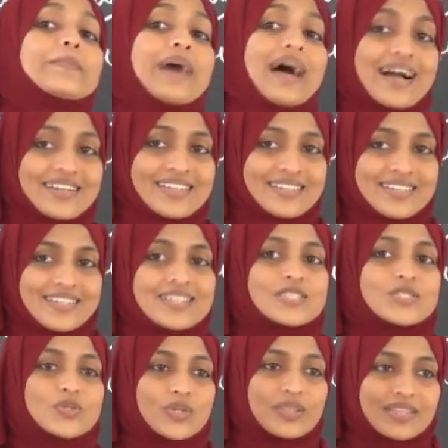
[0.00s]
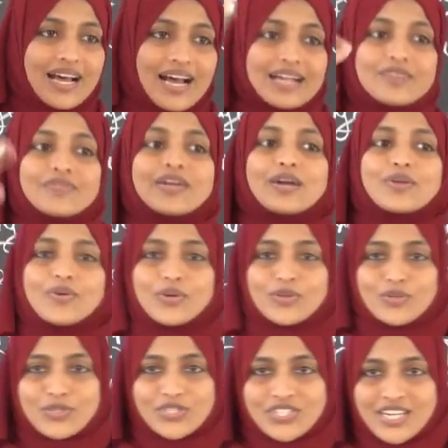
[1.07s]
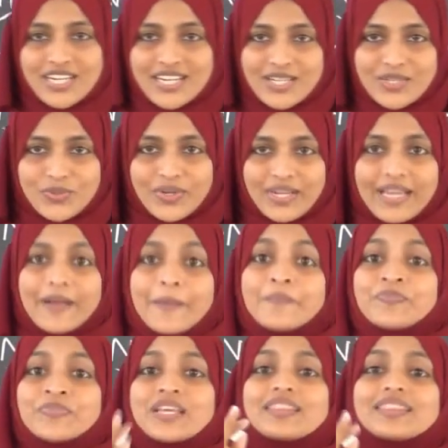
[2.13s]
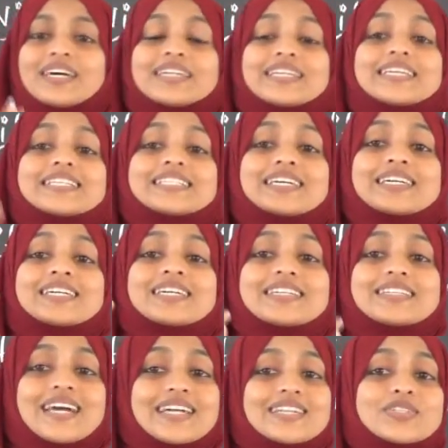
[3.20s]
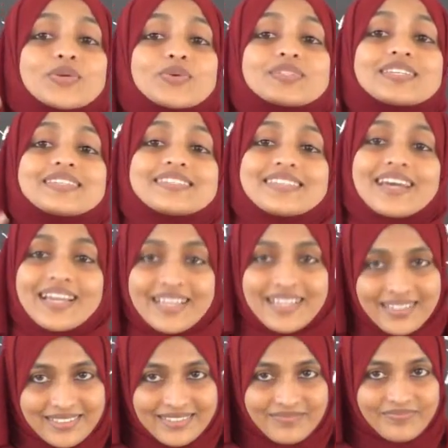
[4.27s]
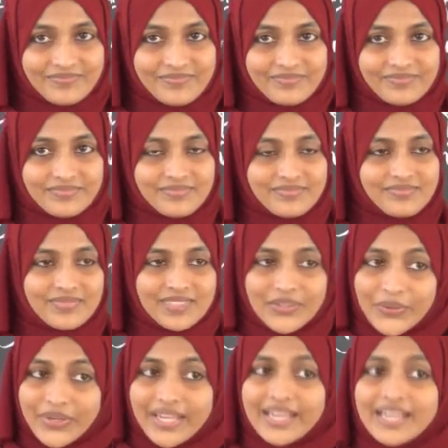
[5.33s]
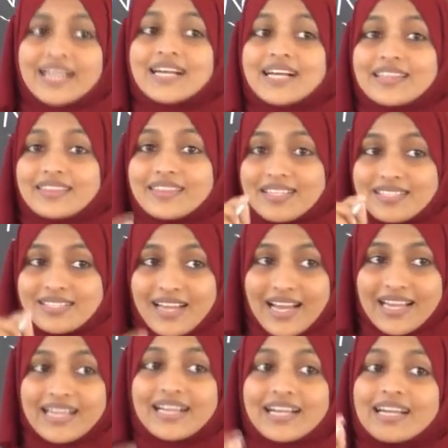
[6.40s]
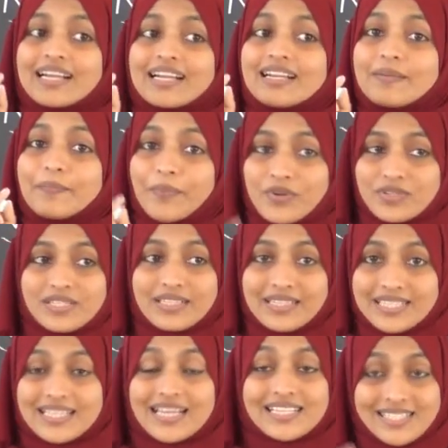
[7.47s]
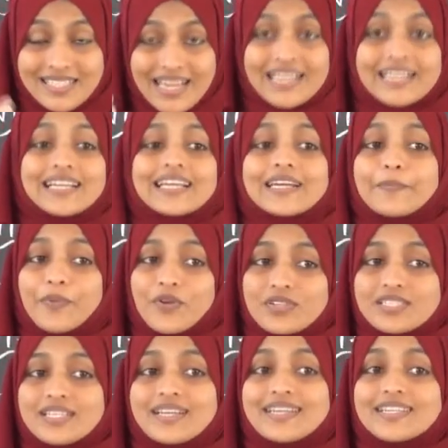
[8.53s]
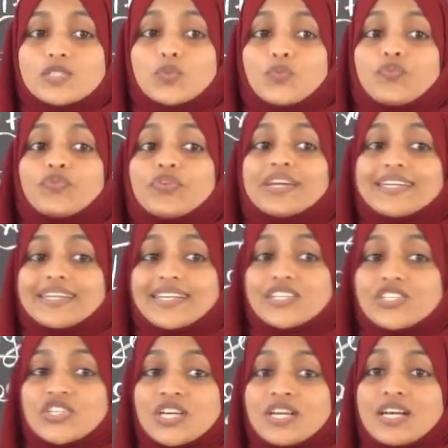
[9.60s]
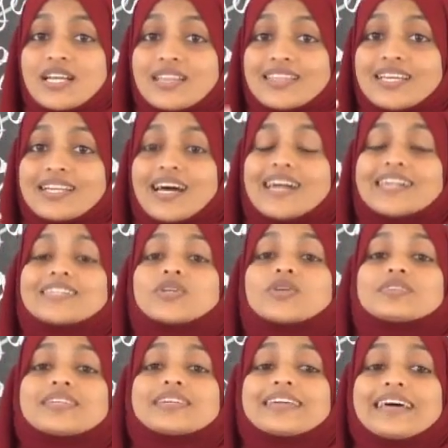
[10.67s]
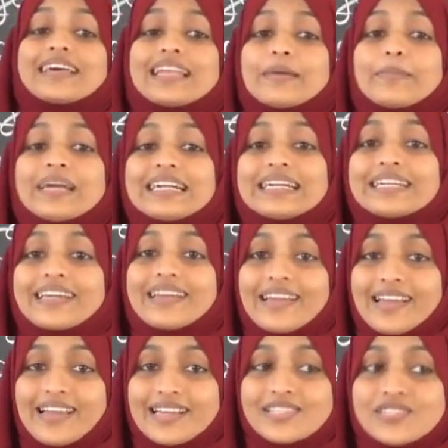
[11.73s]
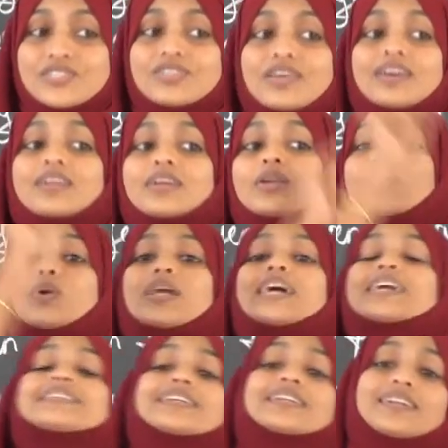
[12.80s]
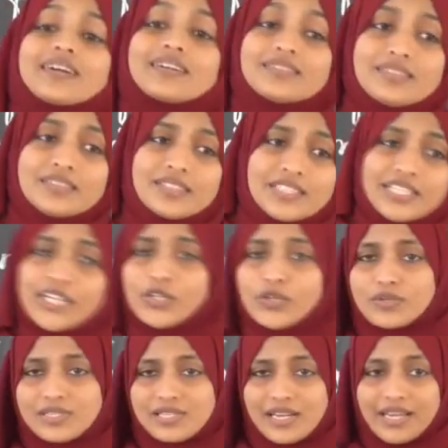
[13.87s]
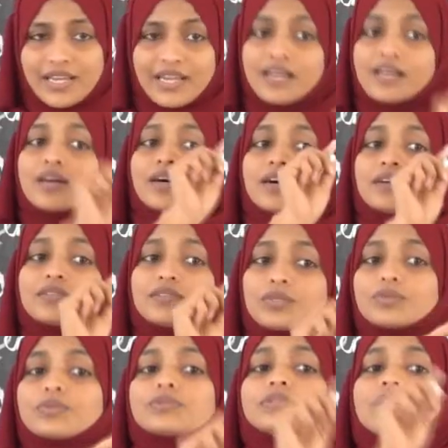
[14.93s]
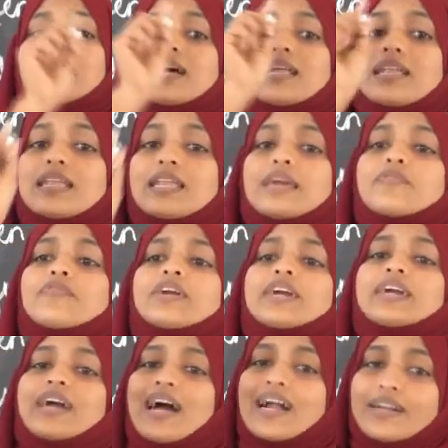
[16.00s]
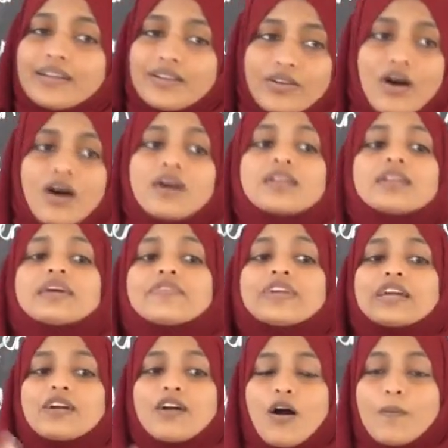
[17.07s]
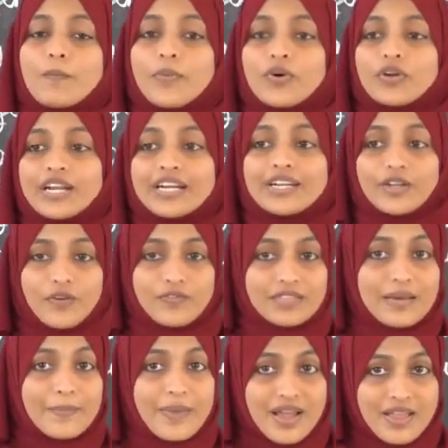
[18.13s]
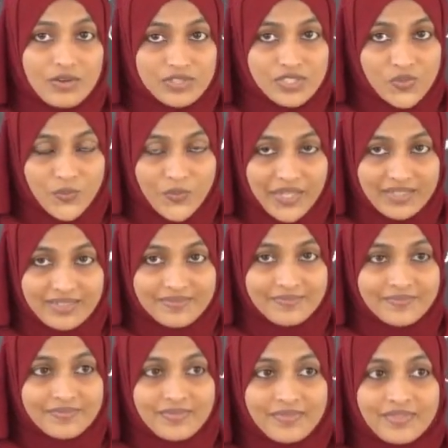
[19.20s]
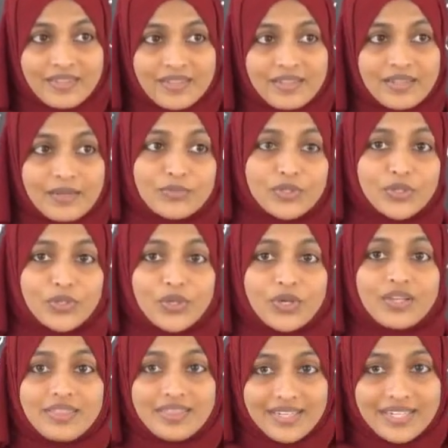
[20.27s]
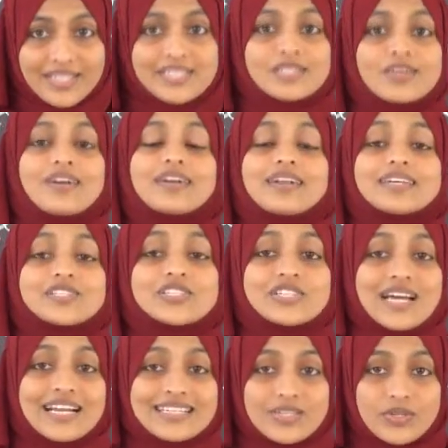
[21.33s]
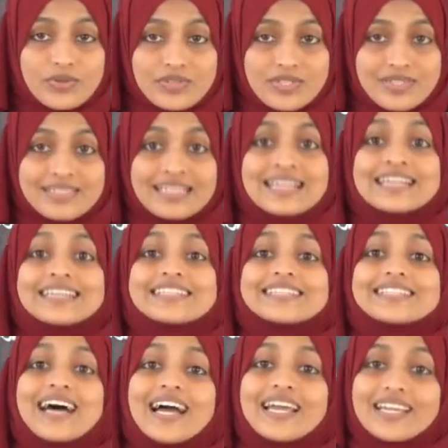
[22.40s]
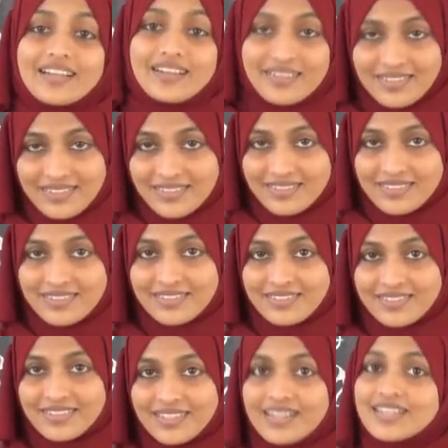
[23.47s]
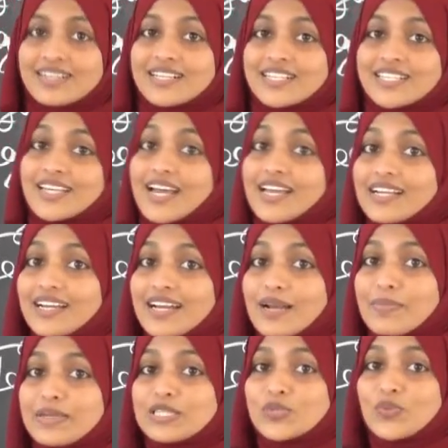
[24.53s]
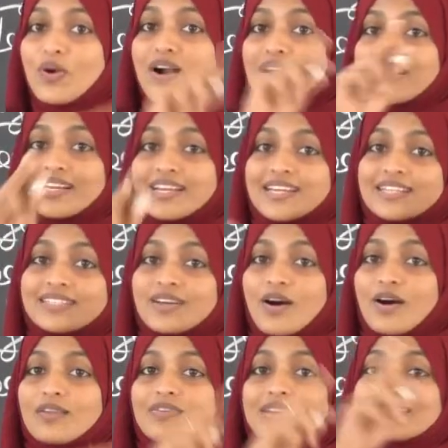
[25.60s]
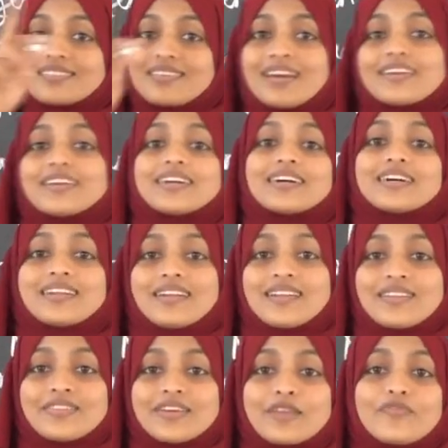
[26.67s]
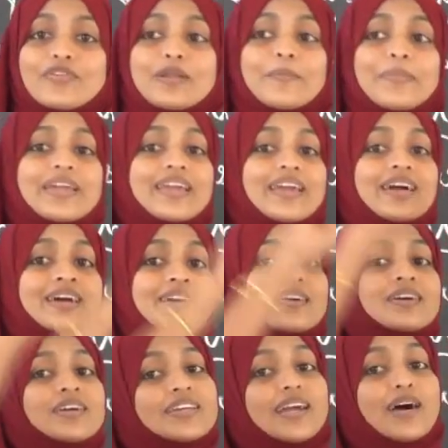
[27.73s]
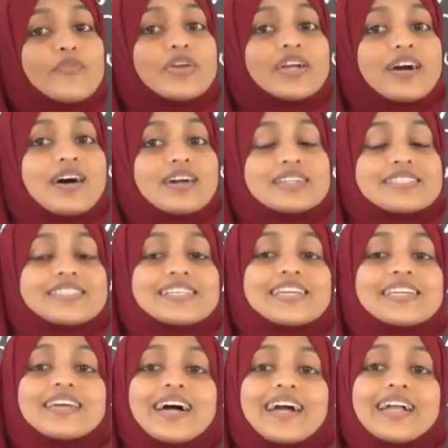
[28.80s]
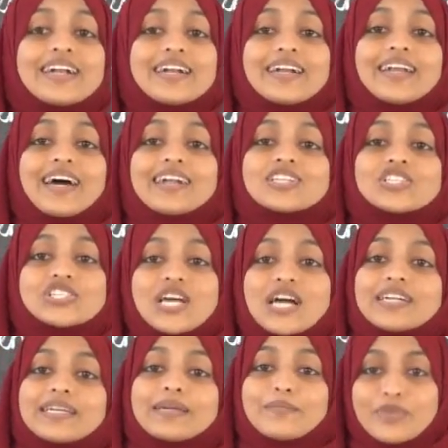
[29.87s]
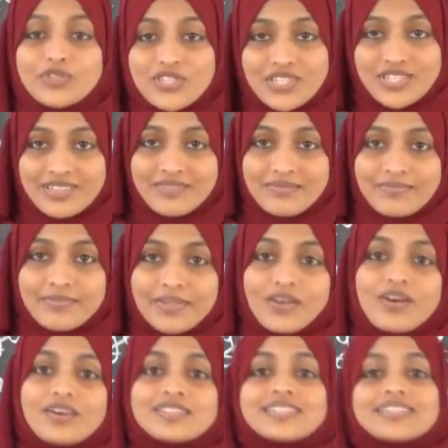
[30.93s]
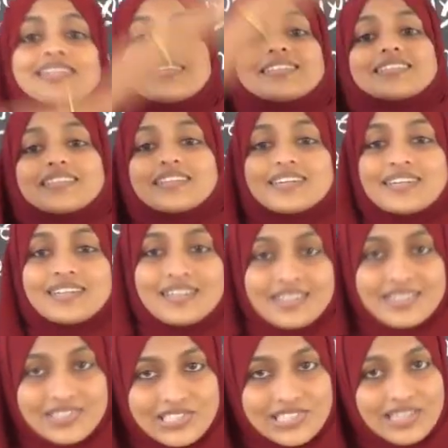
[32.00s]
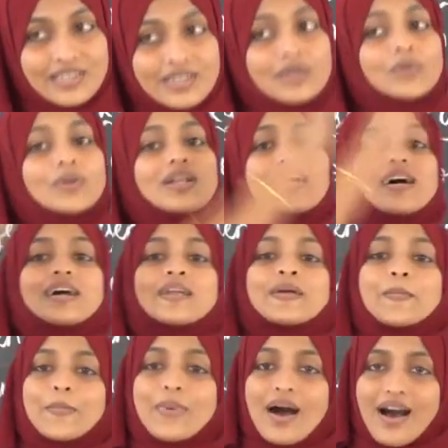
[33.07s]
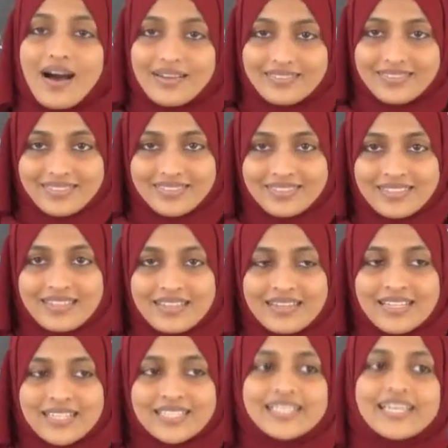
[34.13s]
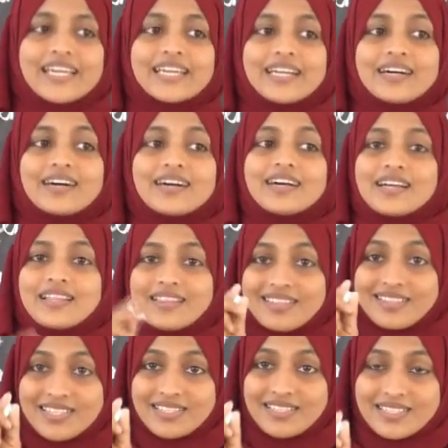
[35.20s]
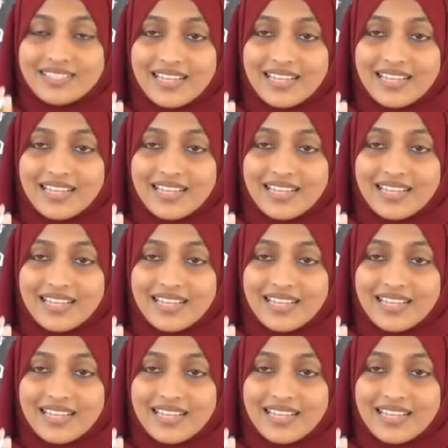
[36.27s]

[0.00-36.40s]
back. So that we are going to study today. That is a nitrogen cycle. Okay, the cyclic process which the nitrogen element is circulated continuously through the living and non-living component of the biosphere. Come to know, that is called as a nitrogen cycle. Yeah, cycle means what it is? Always cycle. There will be a, we can't see the end and starting position because it is in the circular path. See here, this is a